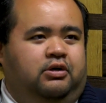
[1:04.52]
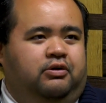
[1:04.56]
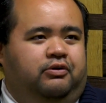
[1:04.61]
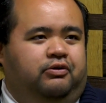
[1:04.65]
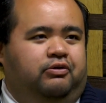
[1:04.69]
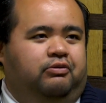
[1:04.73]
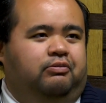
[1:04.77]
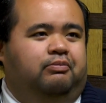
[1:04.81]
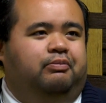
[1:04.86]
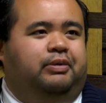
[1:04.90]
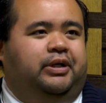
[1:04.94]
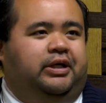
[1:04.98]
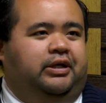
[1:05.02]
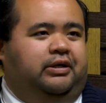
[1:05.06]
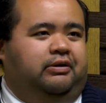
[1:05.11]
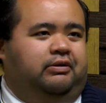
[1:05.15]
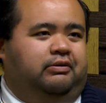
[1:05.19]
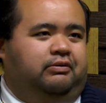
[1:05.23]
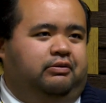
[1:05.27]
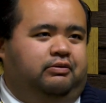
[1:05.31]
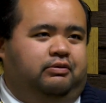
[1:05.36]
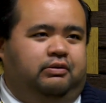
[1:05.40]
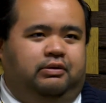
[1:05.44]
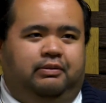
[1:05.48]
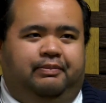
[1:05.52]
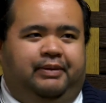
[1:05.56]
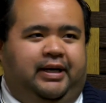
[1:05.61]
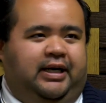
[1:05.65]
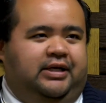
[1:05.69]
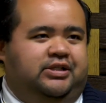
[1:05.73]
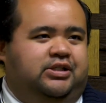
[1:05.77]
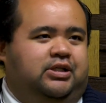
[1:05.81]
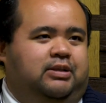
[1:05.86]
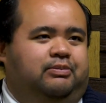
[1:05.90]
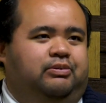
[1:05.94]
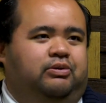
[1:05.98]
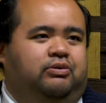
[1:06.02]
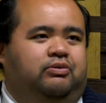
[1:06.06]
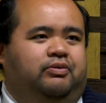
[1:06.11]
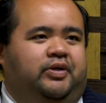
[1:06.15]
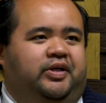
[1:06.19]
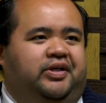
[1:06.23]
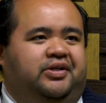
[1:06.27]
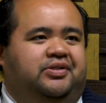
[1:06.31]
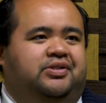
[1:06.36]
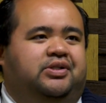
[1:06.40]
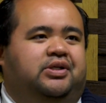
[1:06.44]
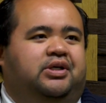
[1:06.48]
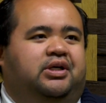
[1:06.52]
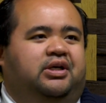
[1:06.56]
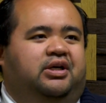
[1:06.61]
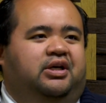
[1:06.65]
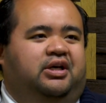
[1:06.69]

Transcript: you've been the past couple of weeks."